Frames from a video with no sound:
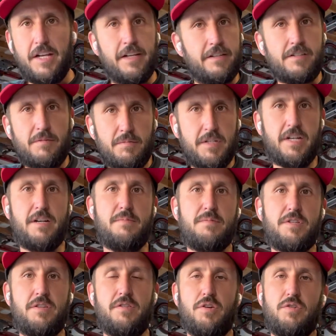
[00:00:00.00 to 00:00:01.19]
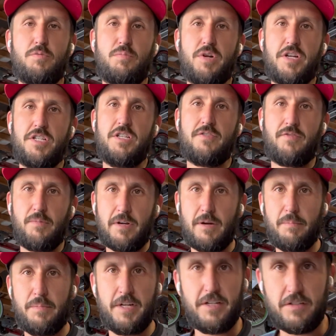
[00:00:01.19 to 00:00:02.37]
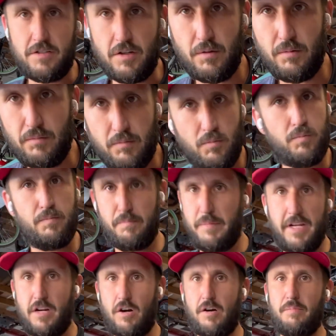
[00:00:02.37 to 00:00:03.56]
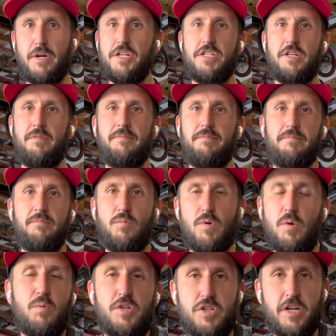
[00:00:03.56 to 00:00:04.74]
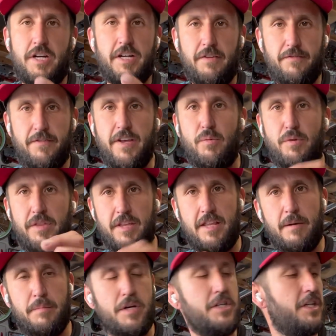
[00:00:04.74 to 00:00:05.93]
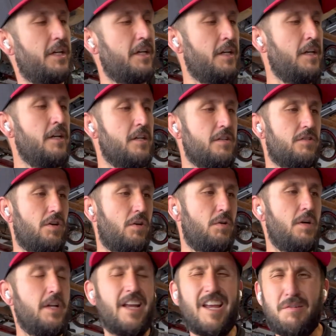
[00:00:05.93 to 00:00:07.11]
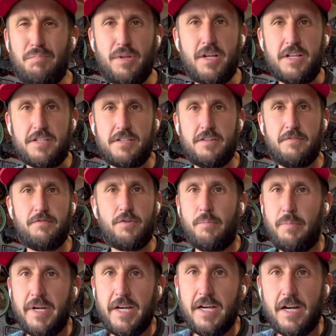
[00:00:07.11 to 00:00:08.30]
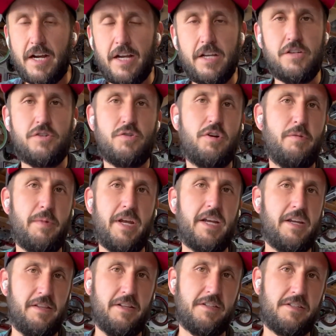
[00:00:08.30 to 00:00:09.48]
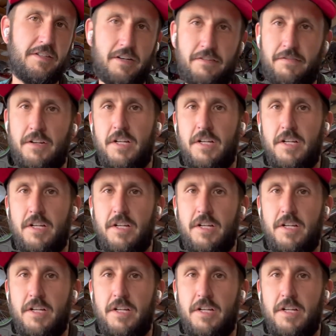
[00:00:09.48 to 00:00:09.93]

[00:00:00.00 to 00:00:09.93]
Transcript: And sometimes those brushes from companies don't meet our budget, what we're trying to fit within that budget. So, and plus, for me, I enjoy making this stuff.